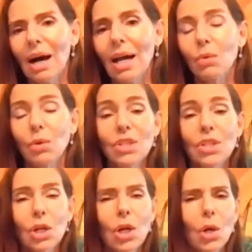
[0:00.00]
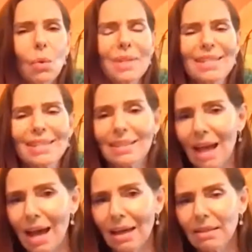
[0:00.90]
I was not only
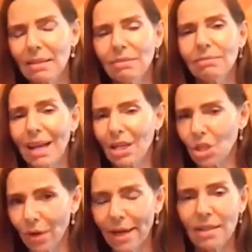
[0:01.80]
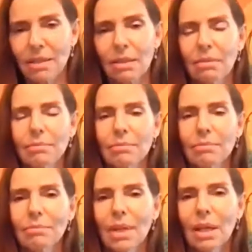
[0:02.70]
sad and drained,
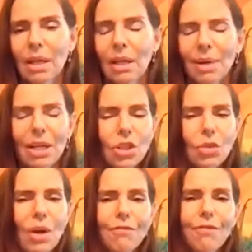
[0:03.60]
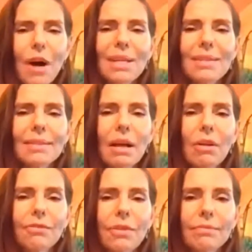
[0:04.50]
but also I found
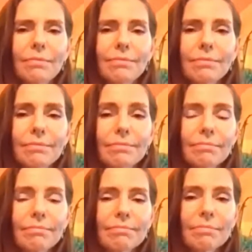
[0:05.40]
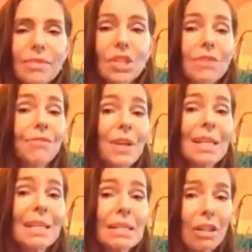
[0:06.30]
myself
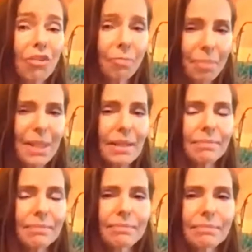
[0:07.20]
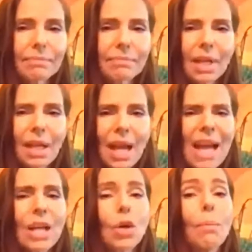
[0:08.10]
feeling self-pity
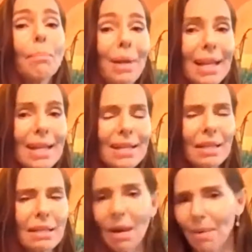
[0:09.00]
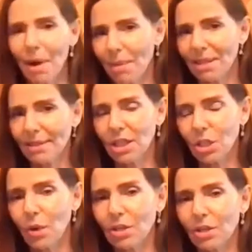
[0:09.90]
and complaining about my
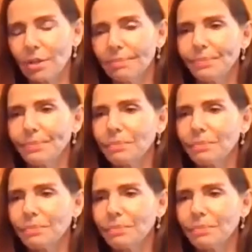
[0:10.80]
situation.